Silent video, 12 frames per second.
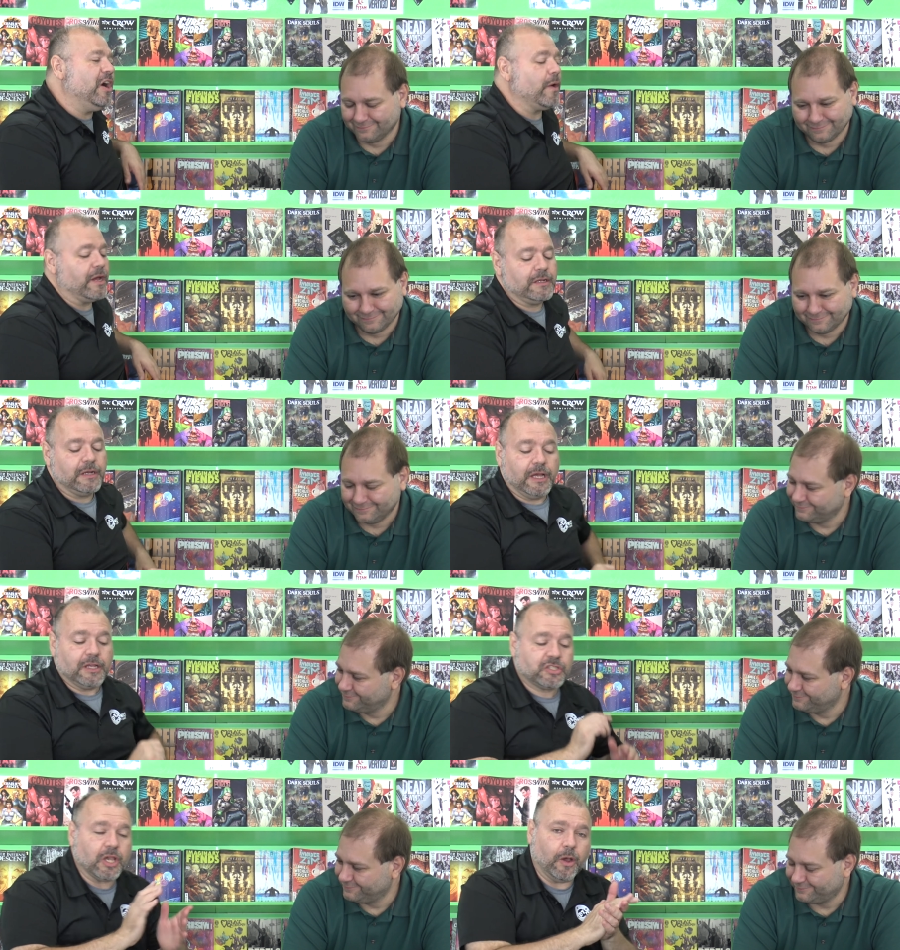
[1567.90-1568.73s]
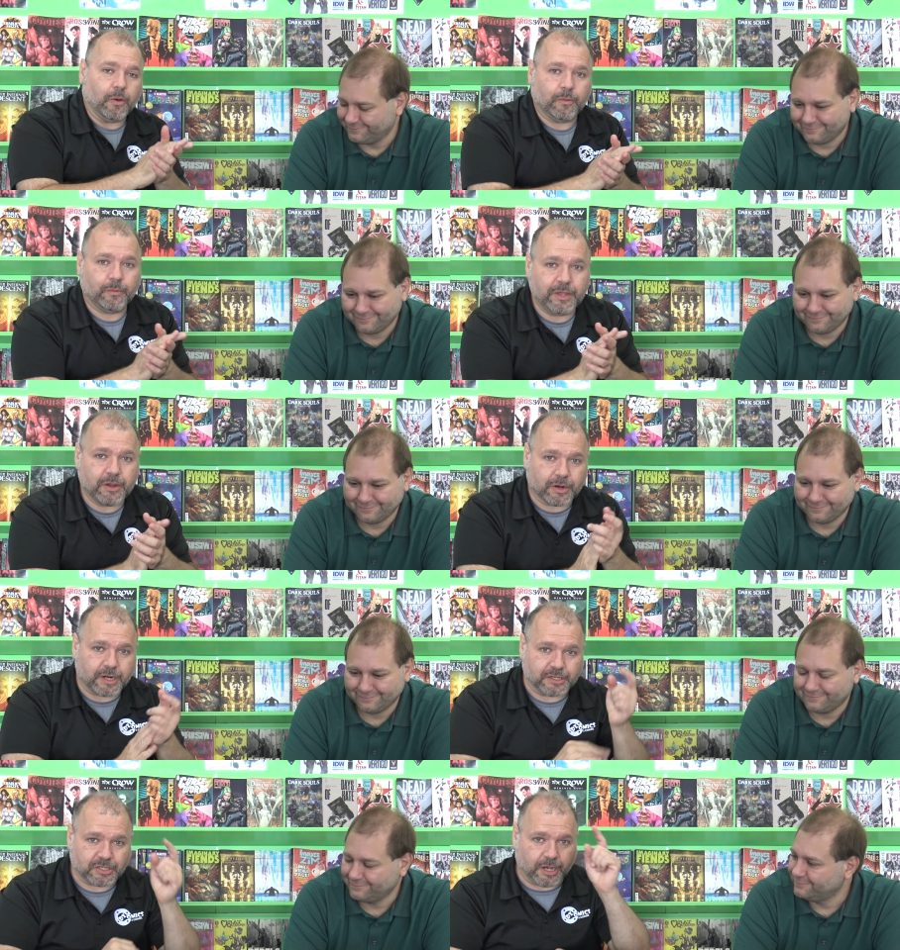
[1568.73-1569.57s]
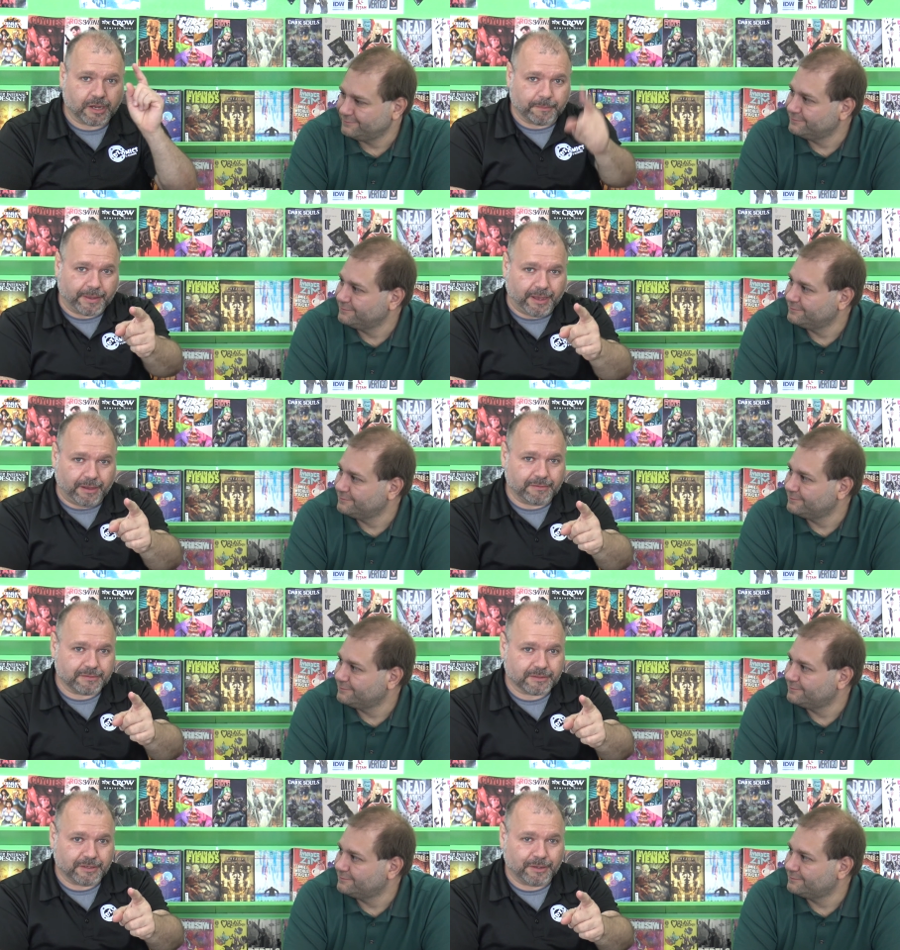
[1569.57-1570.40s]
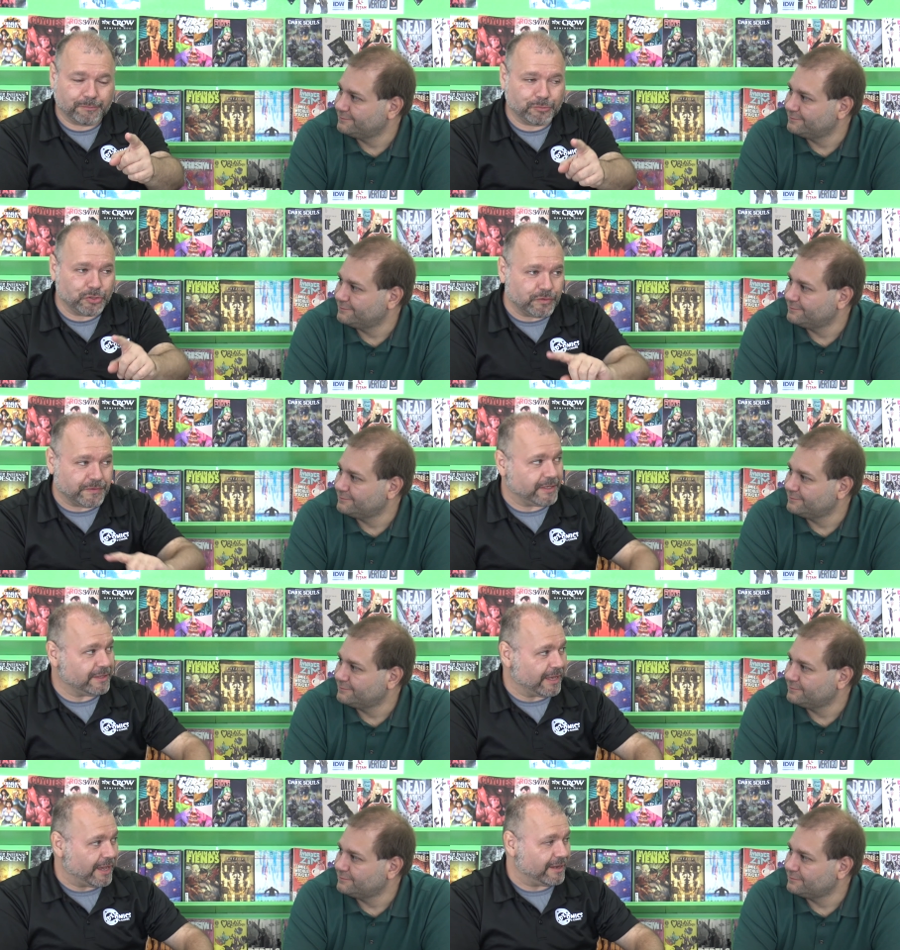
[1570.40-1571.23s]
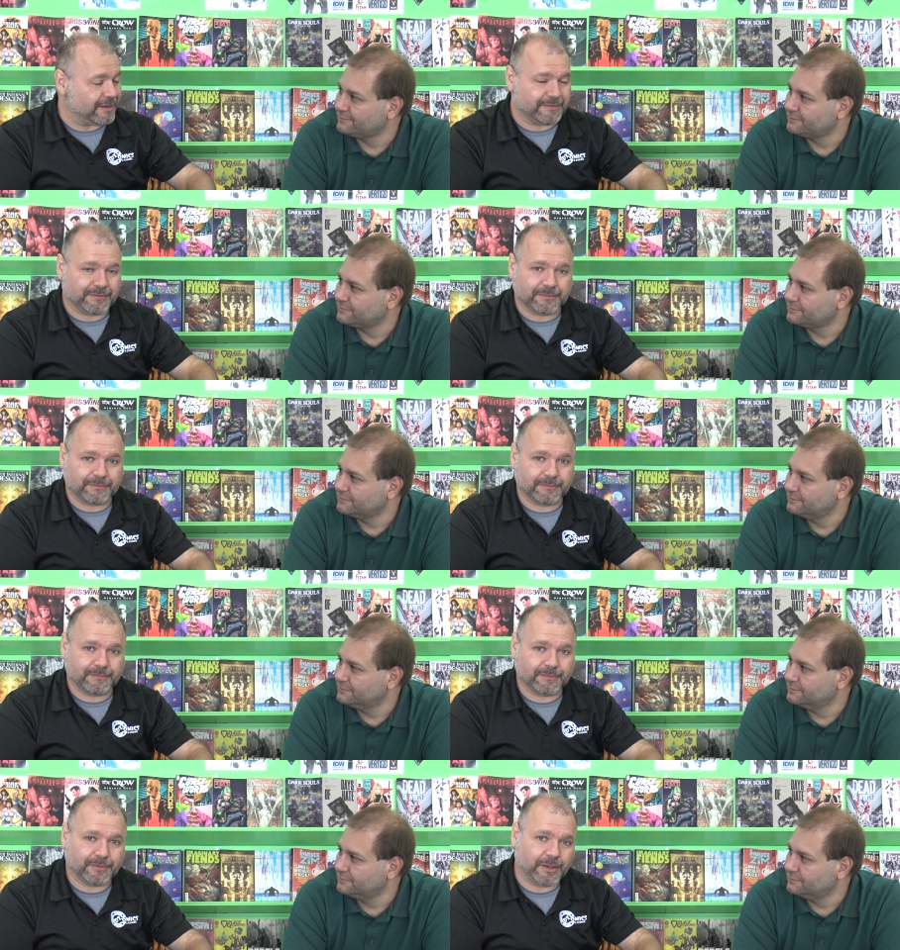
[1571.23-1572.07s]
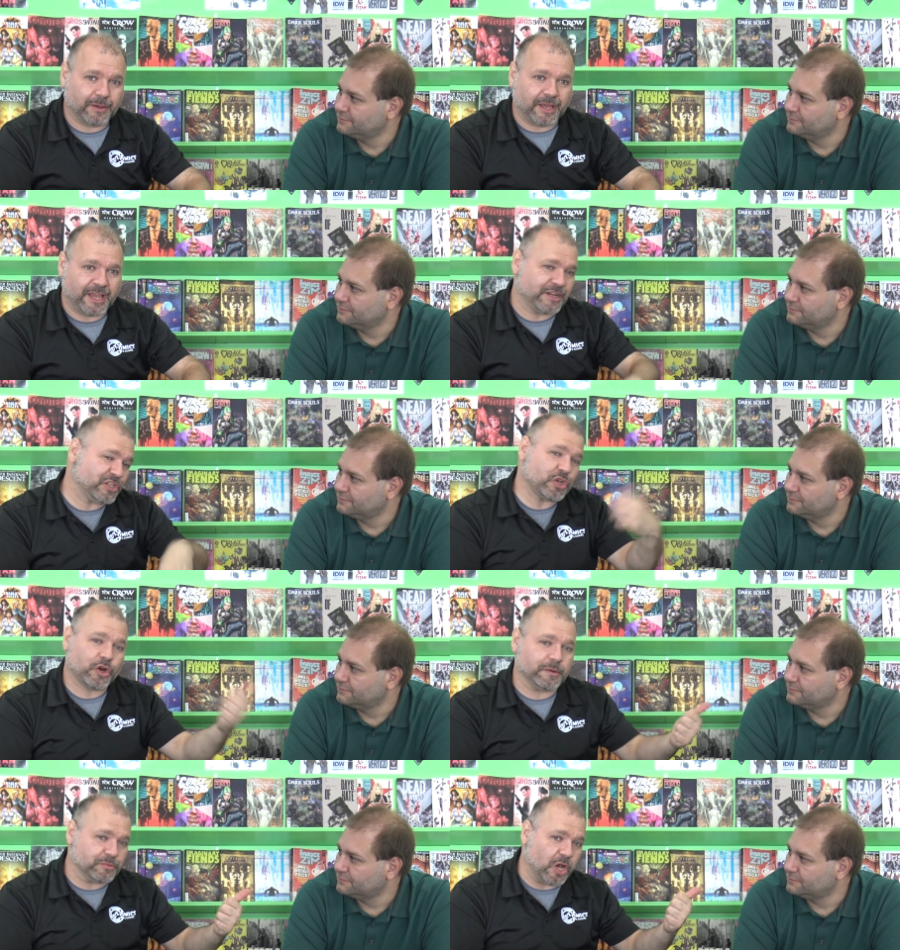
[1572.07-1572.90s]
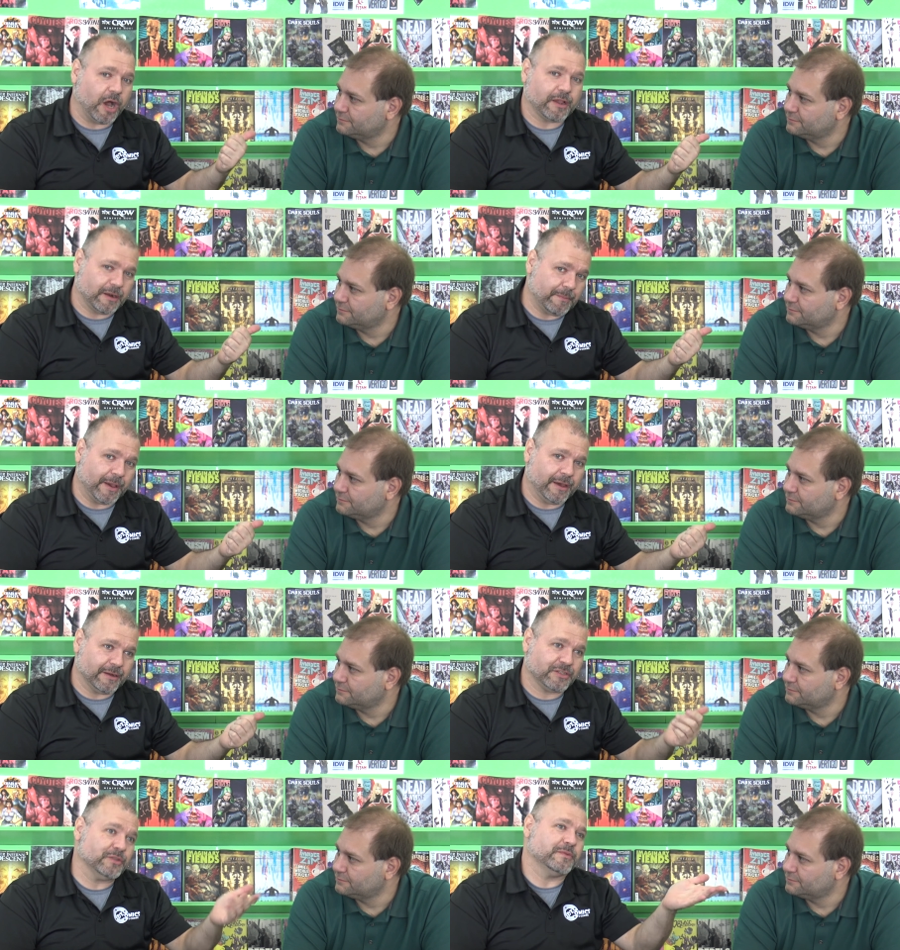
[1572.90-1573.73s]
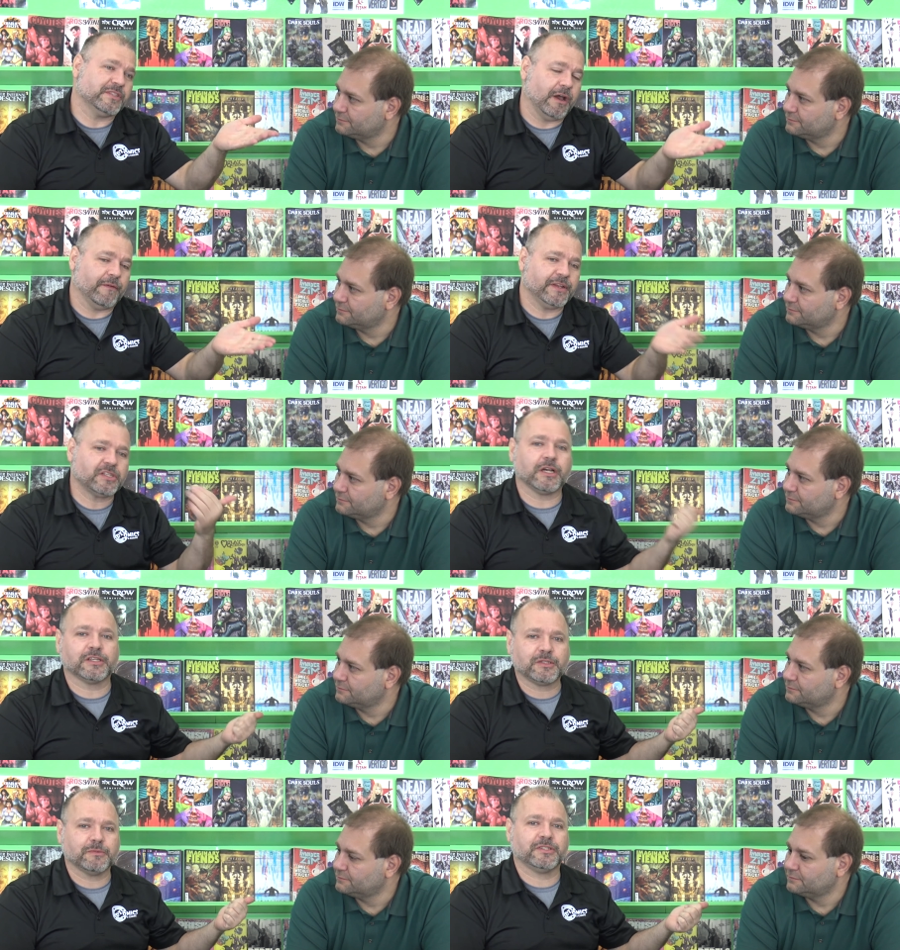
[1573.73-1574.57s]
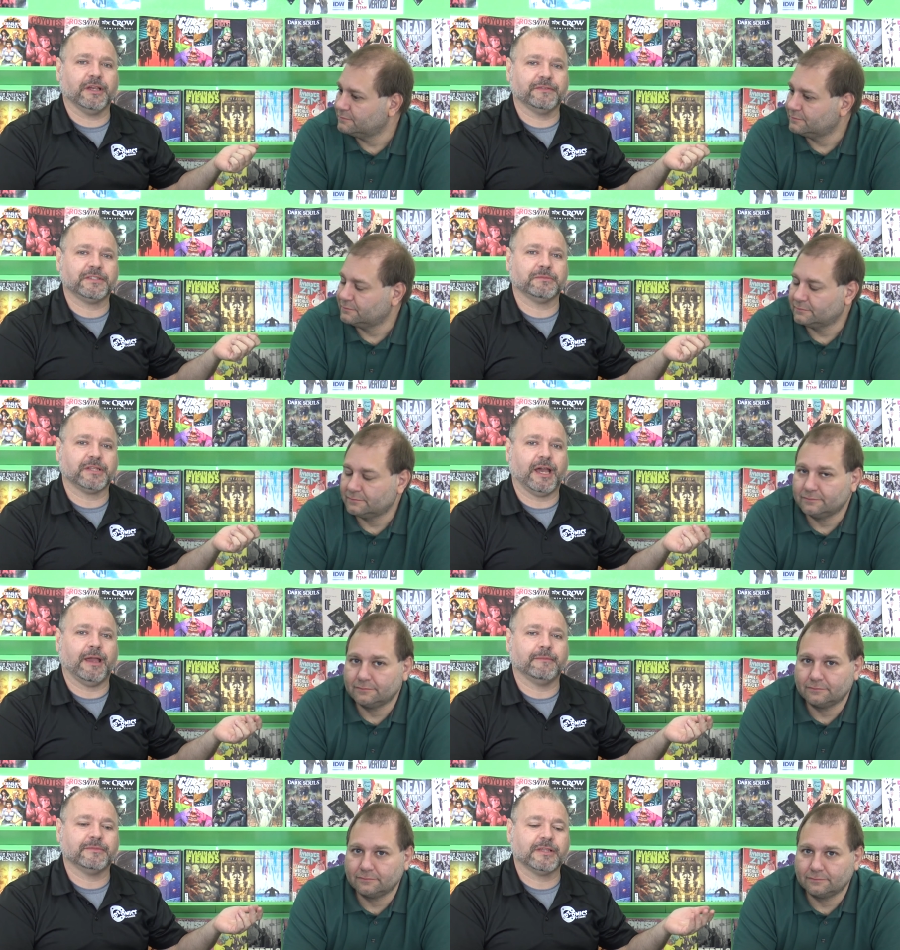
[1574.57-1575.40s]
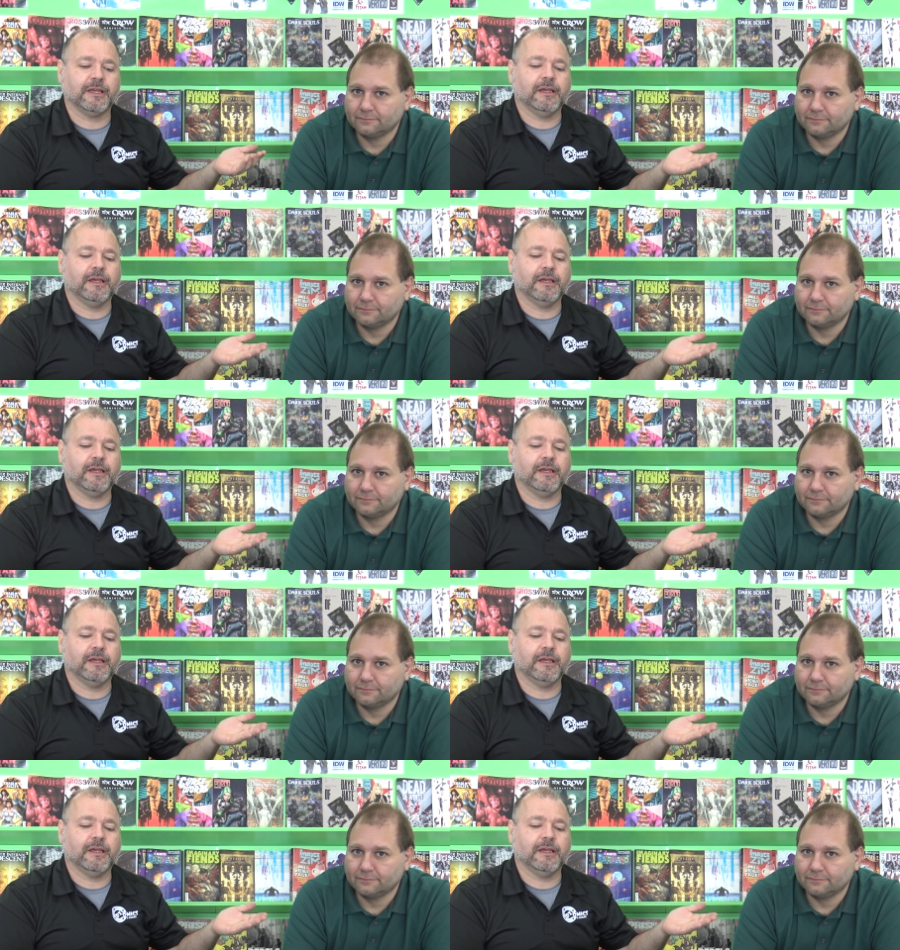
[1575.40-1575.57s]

Speaker 1: All right, so we are going to talk about a movie that I just heard him talking about to himself. He talks to himself sometimes.